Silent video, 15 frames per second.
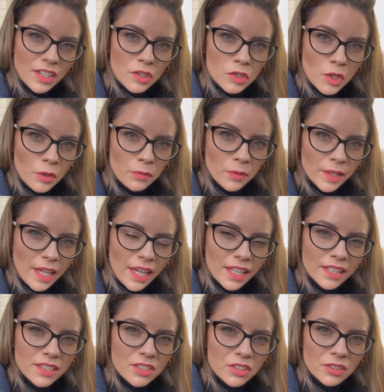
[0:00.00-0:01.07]
Don't forget
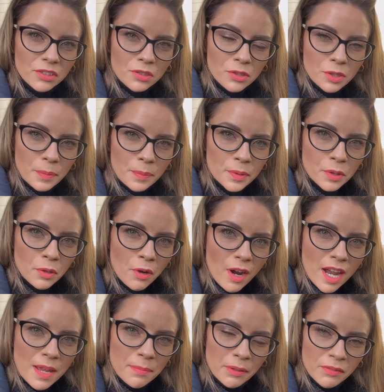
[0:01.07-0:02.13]
to
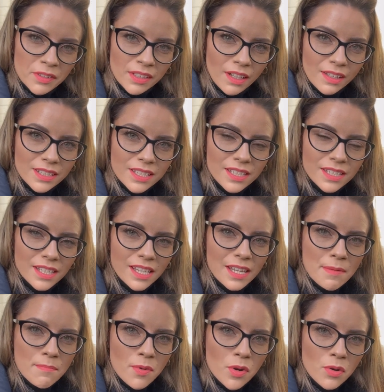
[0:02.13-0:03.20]
subscribe if you'd like to see
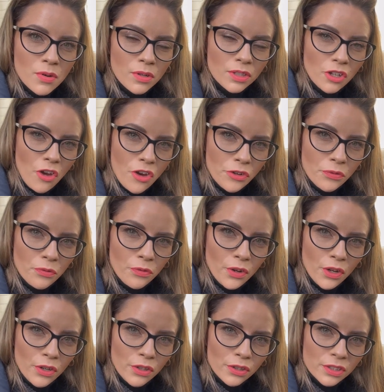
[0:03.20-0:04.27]
more garden
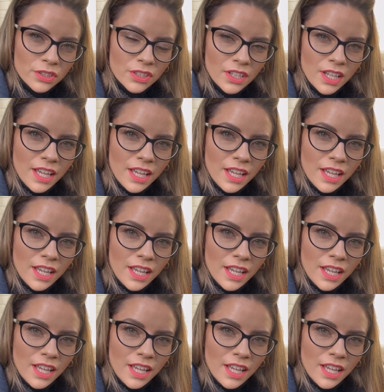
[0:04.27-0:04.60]
vlogs